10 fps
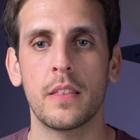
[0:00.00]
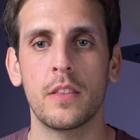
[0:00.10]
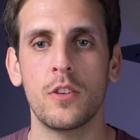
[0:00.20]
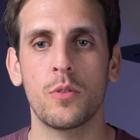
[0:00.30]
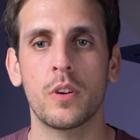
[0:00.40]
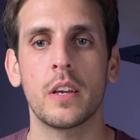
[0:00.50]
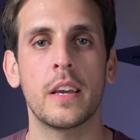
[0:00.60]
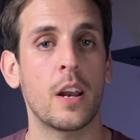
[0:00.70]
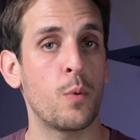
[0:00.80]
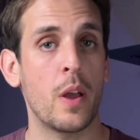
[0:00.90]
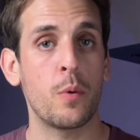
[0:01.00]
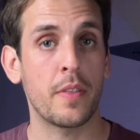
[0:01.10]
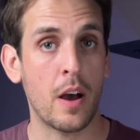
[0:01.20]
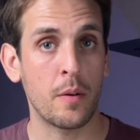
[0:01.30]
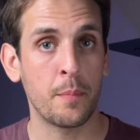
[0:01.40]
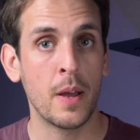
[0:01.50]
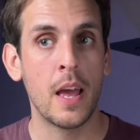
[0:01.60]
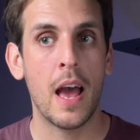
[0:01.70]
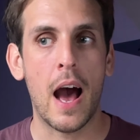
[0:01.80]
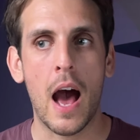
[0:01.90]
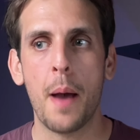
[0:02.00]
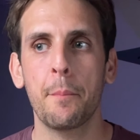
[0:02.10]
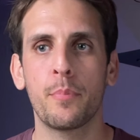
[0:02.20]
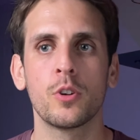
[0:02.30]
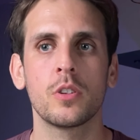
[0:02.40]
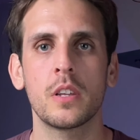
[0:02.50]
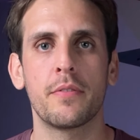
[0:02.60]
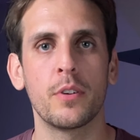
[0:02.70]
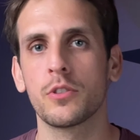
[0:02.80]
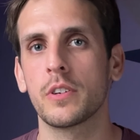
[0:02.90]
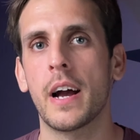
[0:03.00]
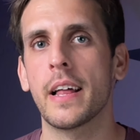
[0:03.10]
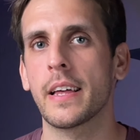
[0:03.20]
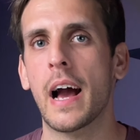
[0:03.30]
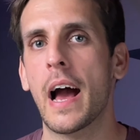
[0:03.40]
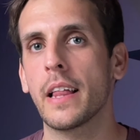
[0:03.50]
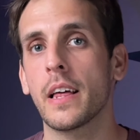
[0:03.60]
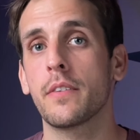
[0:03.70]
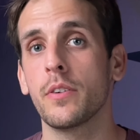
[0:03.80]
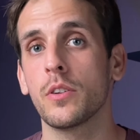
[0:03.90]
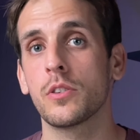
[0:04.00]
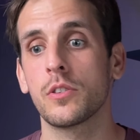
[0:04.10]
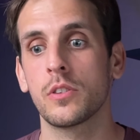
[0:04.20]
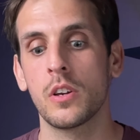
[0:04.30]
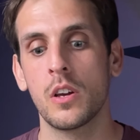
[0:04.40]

you can get away without them. I'm personally a filter guy. Like, I like filters.